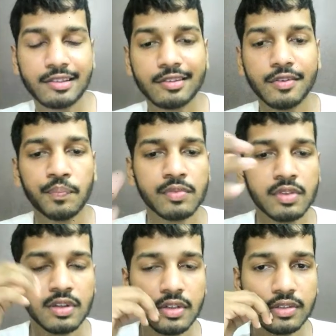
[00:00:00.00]
So
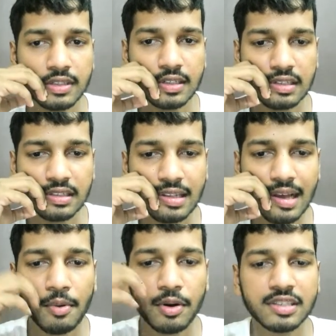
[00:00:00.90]

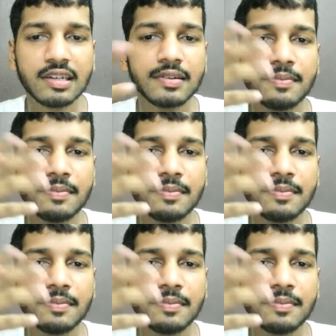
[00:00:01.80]
about the